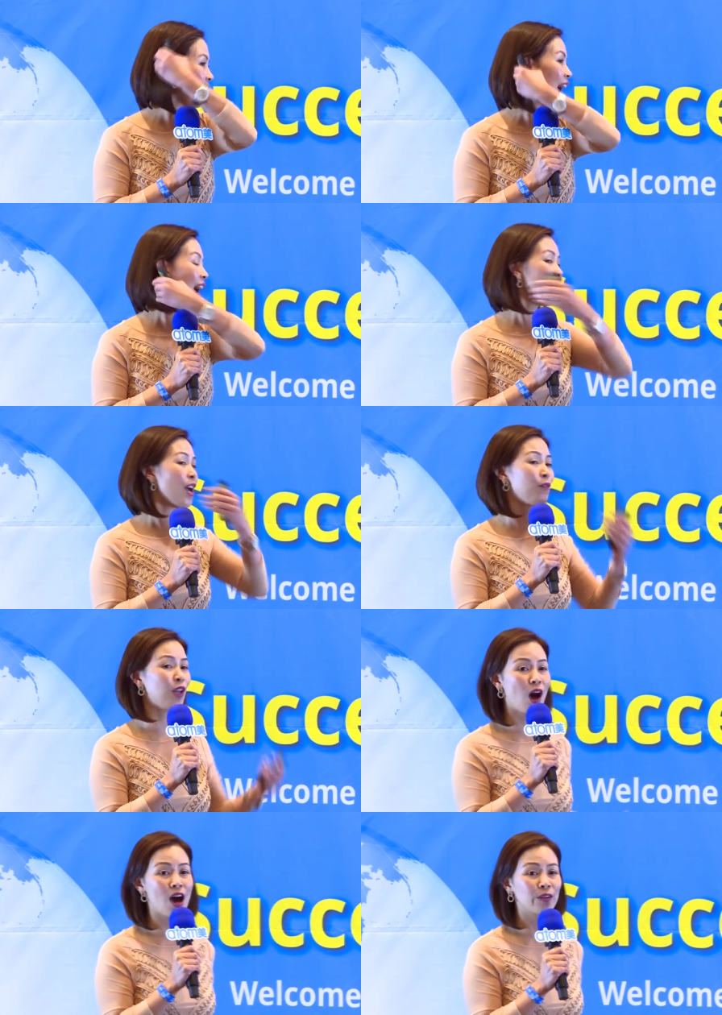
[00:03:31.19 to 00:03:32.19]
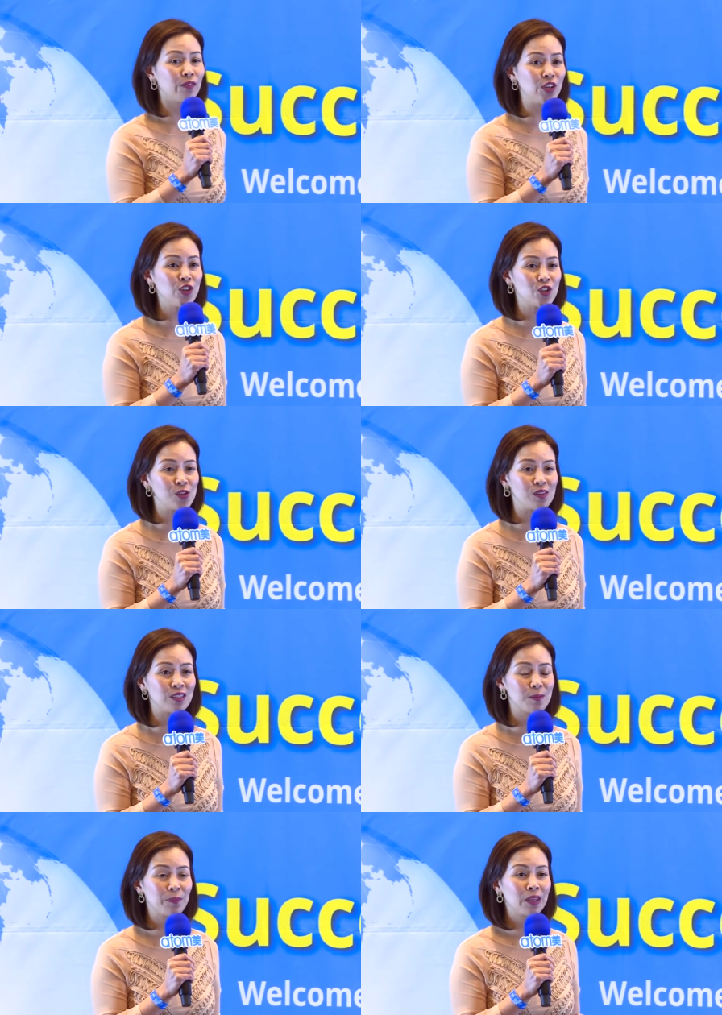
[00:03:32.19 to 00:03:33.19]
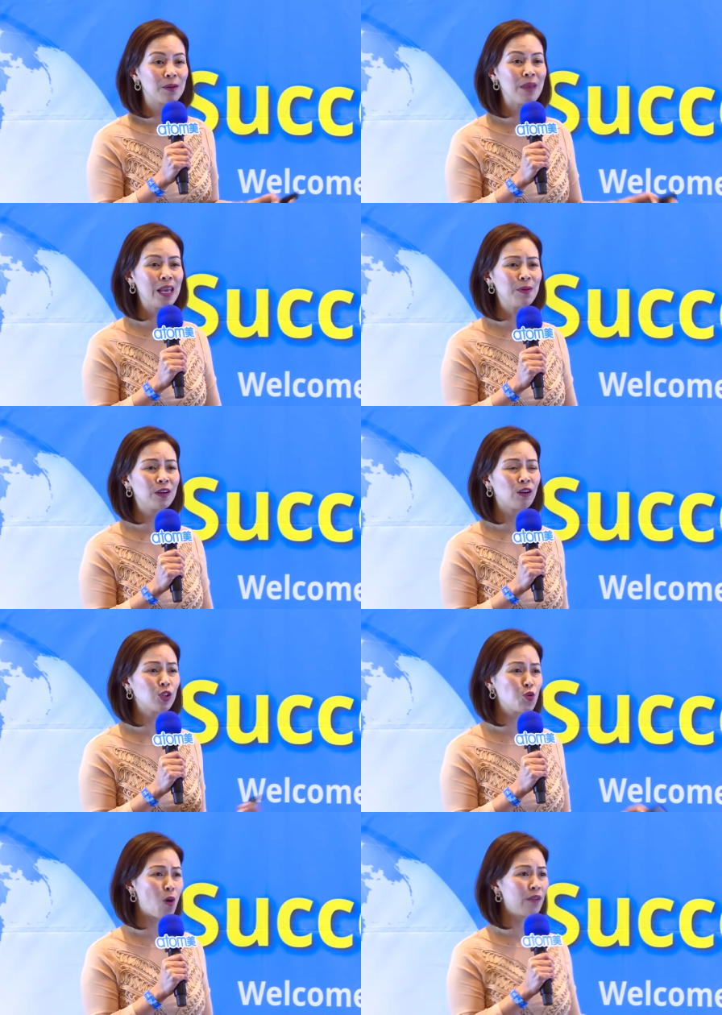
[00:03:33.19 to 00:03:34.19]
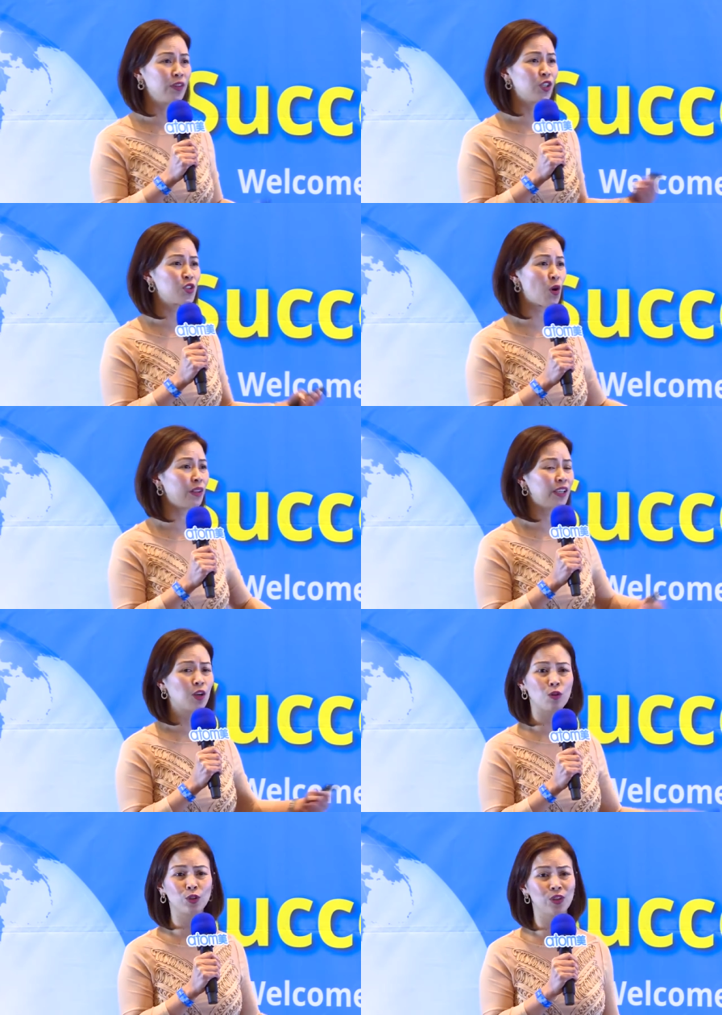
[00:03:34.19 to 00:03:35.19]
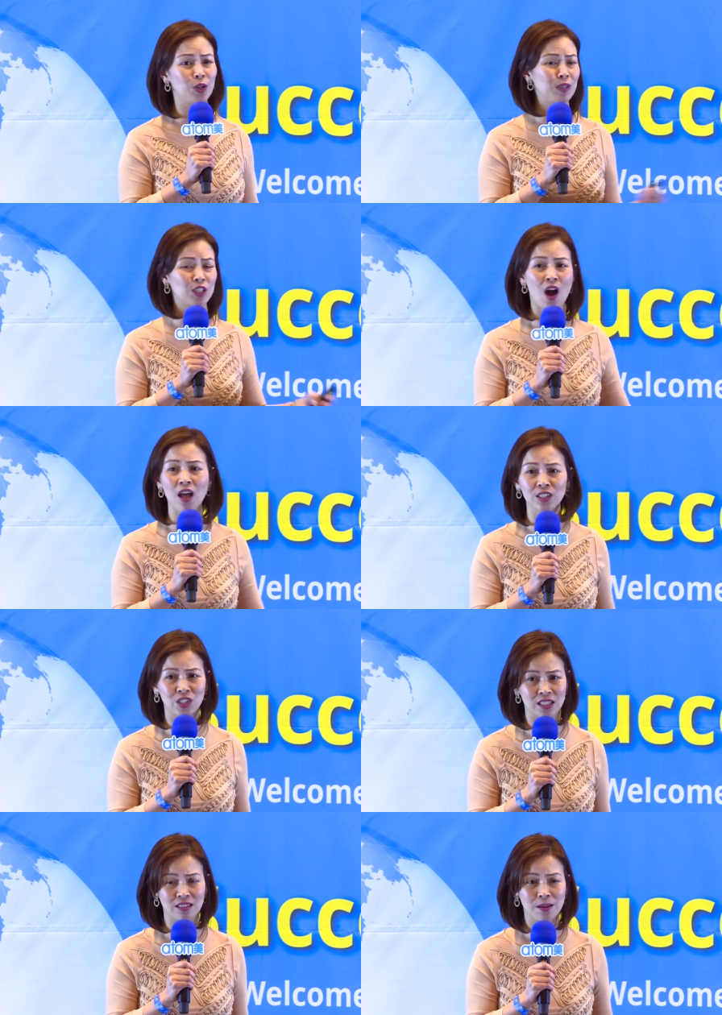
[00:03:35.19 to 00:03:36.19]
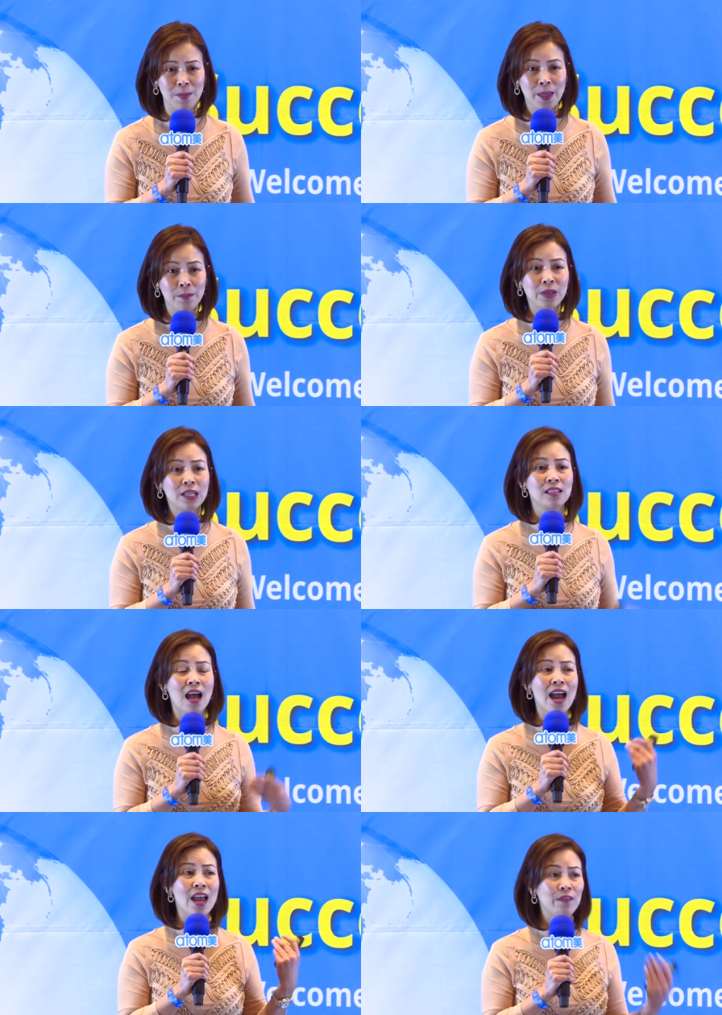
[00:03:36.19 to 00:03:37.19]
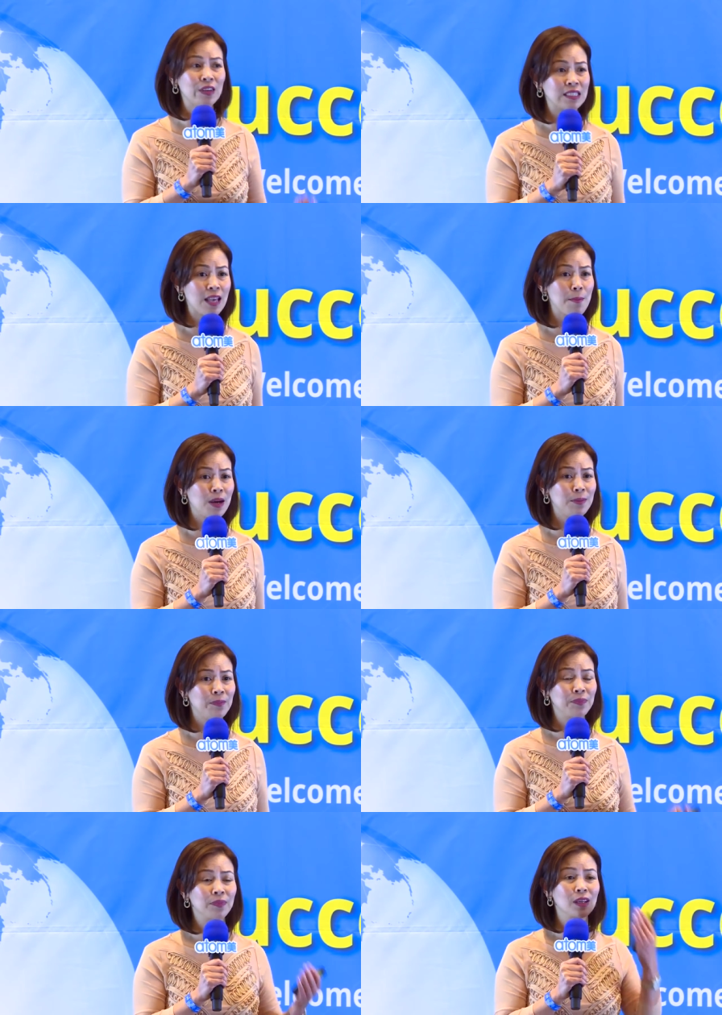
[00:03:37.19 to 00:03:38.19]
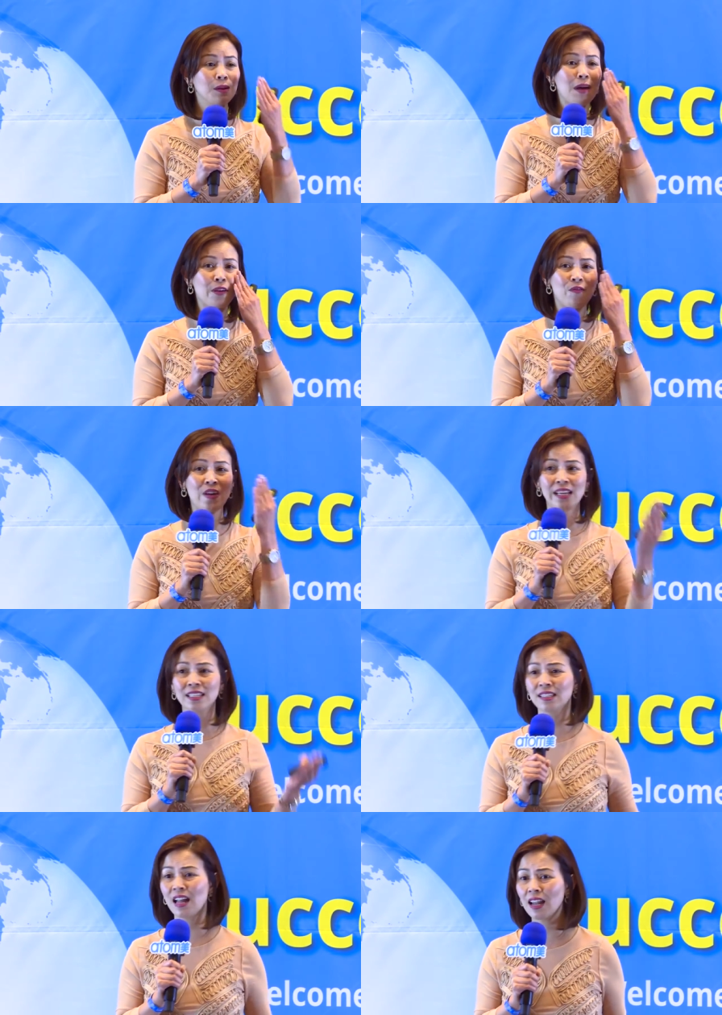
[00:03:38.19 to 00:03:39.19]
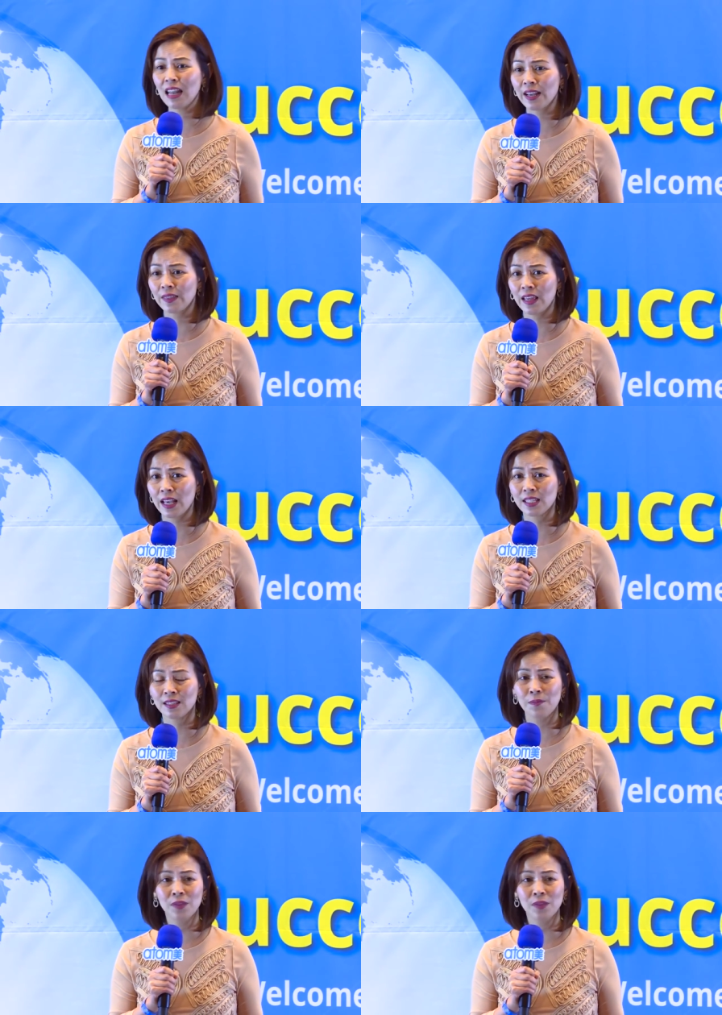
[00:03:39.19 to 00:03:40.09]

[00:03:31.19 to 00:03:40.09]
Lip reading: I have a lot of issues. Maybe around 12 years old, I go to dermatologist because I have eczema. My face is not like this.